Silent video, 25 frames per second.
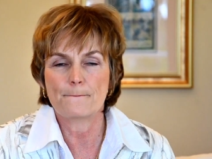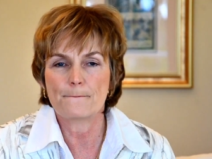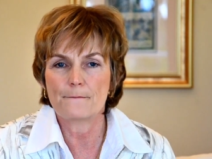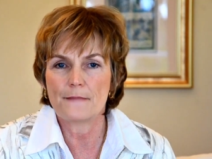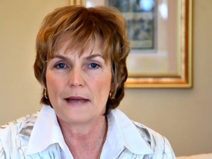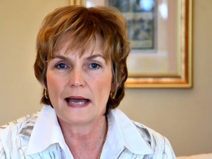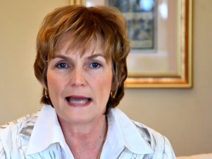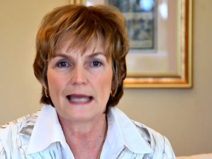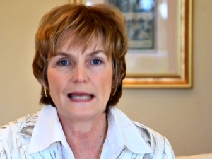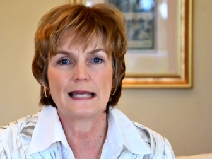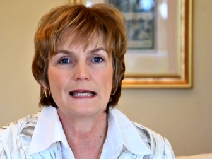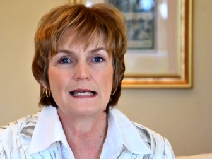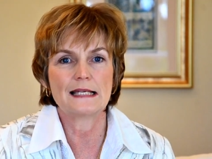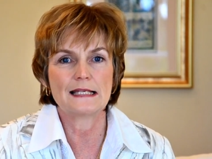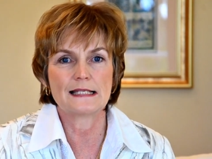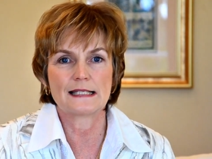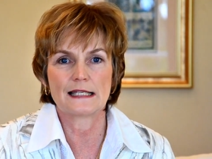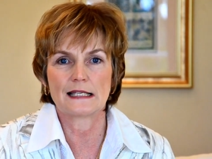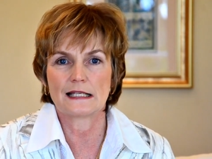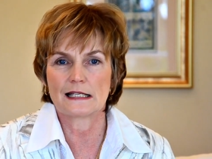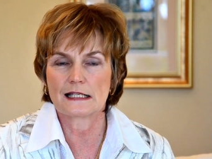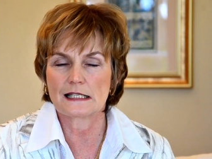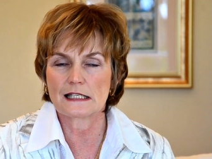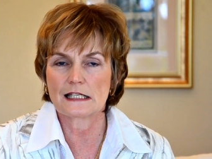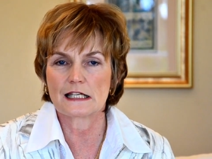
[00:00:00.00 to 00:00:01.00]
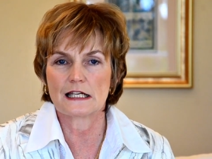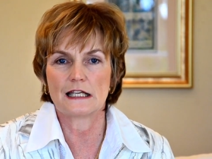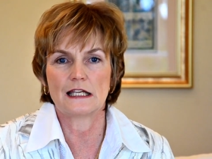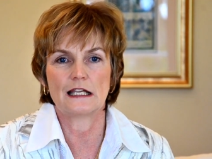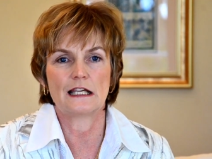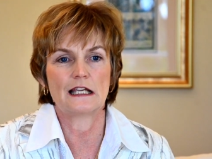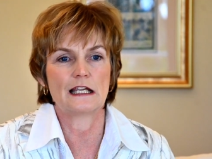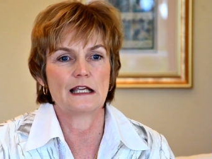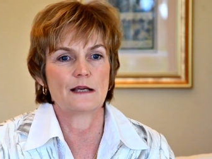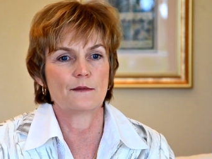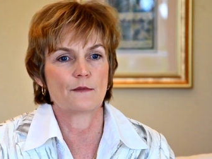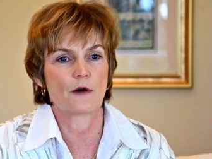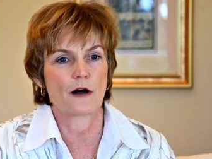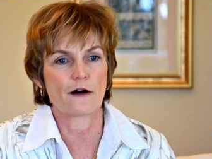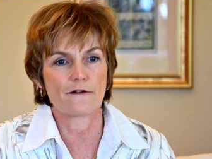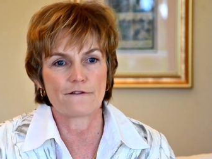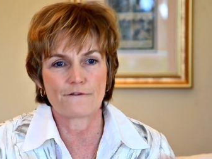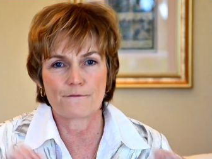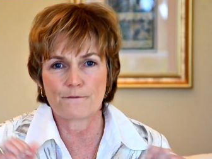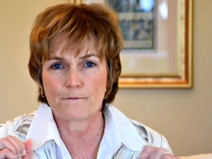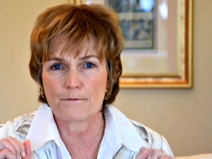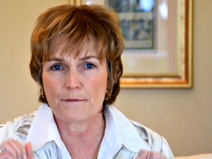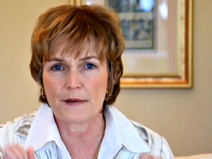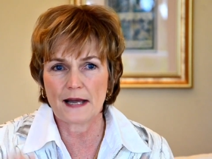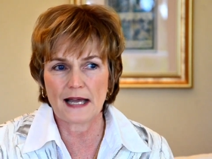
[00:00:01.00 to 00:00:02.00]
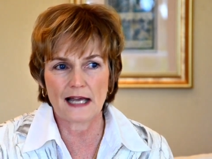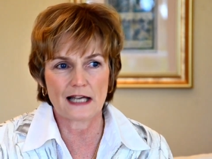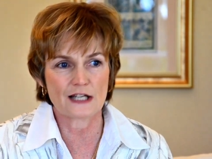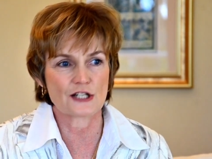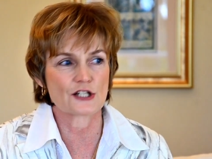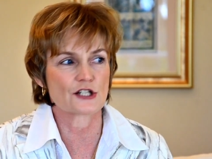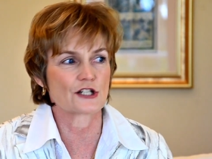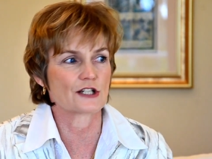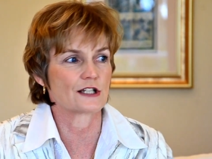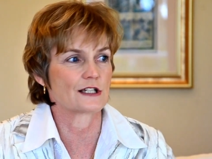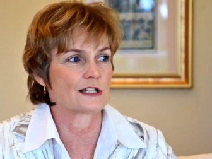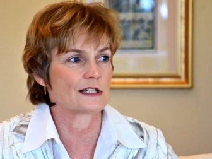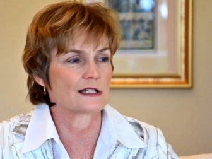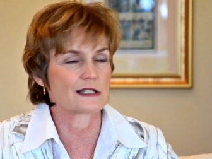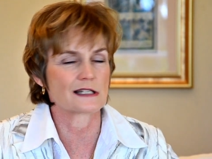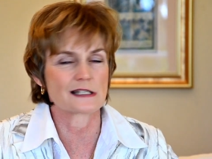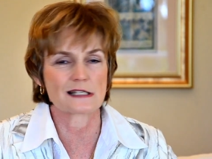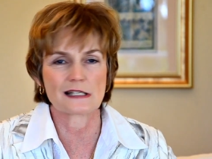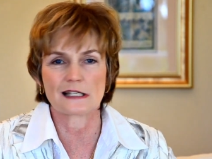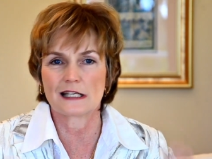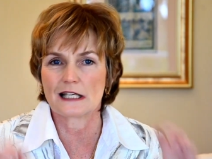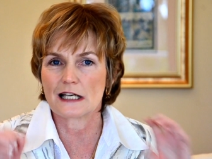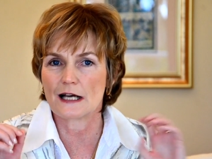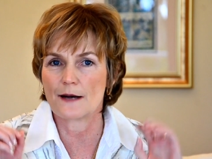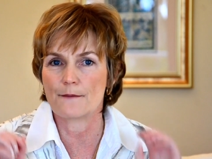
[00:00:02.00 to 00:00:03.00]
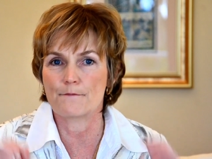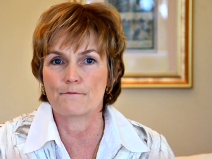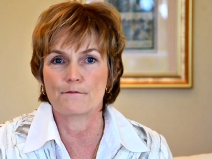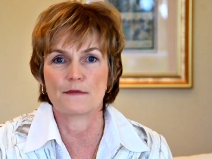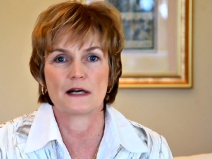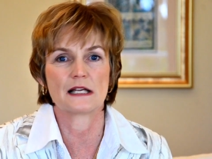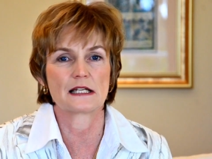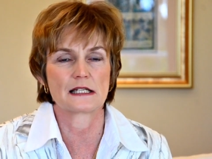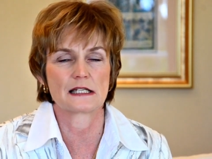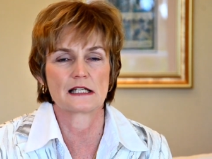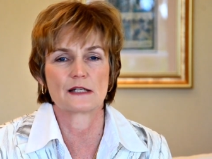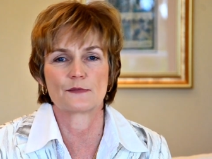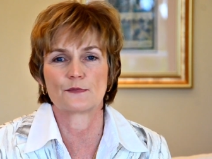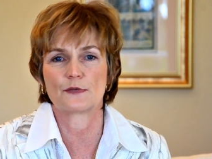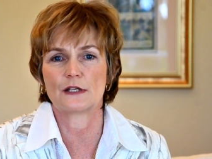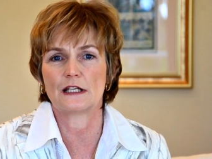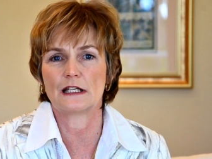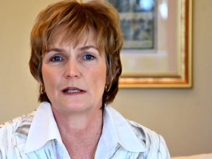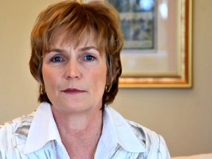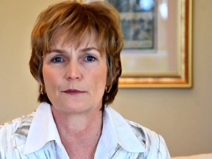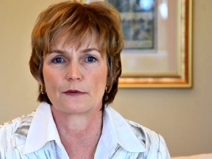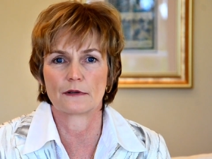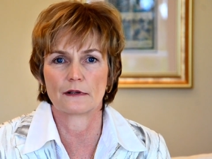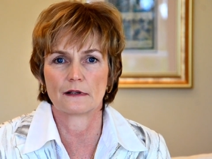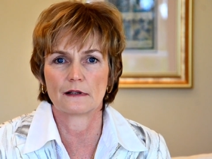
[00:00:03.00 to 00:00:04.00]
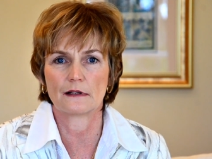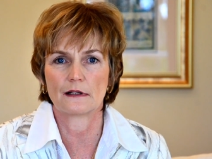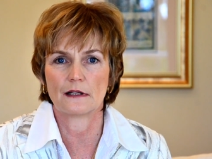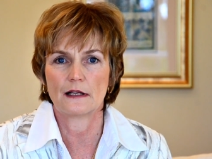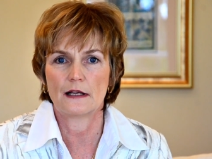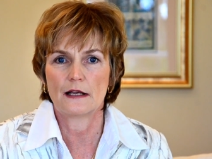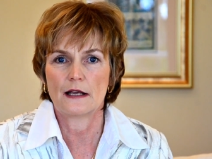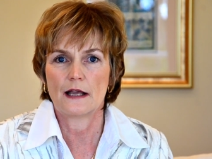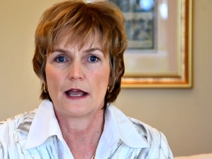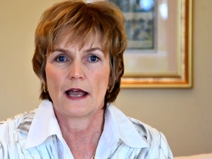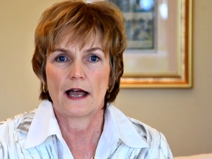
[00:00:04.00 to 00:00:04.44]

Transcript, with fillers: Amazing team of passionate, committed people,